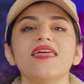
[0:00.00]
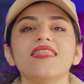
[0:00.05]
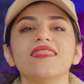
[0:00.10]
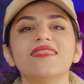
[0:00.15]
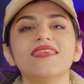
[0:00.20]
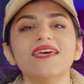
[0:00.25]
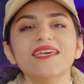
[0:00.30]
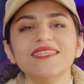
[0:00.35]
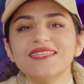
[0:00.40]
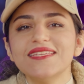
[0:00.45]

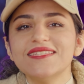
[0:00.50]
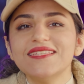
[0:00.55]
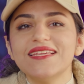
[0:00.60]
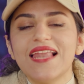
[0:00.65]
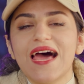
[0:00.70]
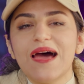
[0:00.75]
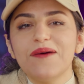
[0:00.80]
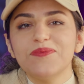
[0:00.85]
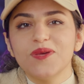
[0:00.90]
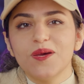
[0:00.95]
This is a
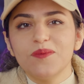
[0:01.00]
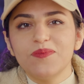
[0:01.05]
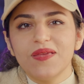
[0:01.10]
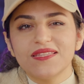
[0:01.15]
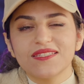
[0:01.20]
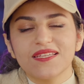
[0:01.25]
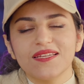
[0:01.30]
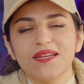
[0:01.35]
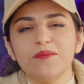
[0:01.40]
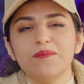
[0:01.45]
laptop
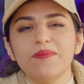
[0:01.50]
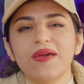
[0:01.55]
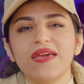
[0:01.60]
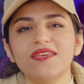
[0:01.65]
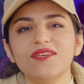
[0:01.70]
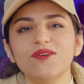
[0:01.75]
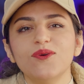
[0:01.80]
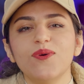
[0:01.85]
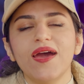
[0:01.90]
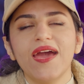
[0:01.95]
that's gonna
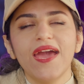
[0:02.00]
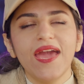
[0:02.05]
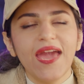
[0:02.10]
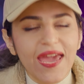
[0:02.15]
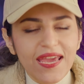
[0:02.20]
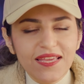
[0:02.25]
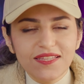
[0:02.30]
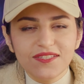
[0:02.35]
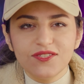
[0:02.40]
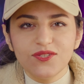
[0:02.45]
make you
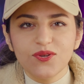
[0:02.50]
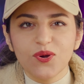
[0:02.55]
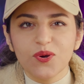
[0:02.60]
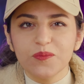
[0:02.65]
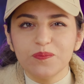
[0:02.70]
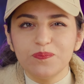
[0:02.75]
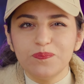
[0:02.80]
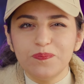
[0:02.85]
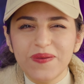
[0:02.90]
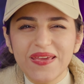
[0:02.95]
hate your
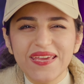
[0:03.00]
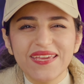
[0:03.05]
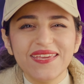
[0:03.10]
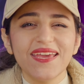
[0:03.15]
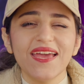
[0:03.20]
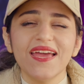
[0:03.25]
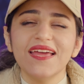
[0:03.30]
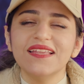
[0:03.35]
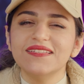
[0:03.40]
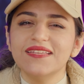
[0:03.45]
big
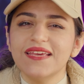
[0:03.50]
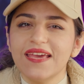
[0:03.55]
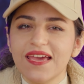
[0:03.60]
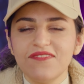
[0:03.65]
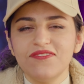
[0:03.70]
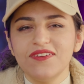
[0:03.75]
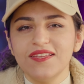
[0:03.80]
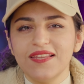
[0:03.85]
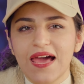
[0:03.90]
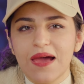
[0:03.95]
and
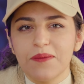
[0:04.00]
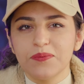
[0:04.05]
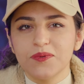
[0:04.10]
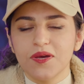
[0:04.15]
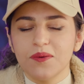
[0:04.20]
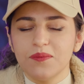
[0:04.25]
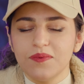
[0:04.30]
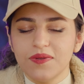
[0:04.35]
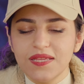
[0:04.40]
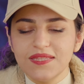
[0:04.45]
heavy
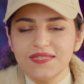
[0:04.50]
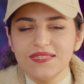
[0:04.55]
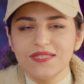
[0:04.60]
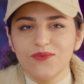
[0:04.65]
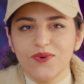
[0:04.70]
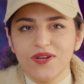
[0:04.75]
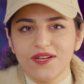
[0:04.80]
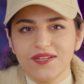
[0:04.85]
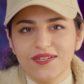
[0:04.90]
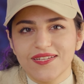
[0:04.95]
laptop. Let's see
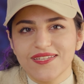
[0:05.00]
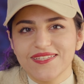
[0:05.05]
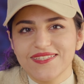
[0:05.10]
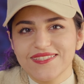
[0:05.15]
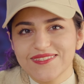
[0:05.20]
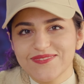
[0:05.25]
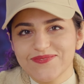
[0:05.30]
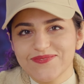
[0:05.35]
what it is.